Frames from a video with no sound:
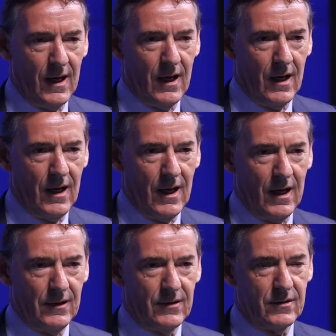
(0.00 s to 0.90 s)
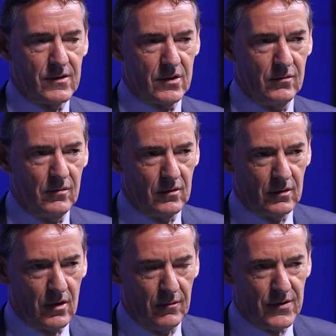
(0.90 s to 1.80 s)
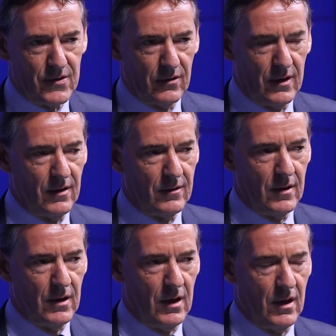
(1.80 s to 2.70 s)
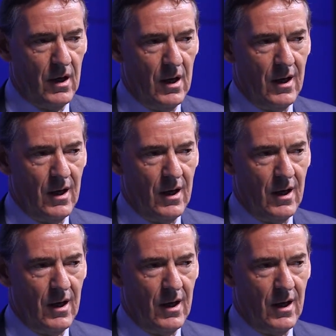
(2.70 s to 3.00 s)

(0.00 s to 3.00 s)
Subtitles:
And two comments on that.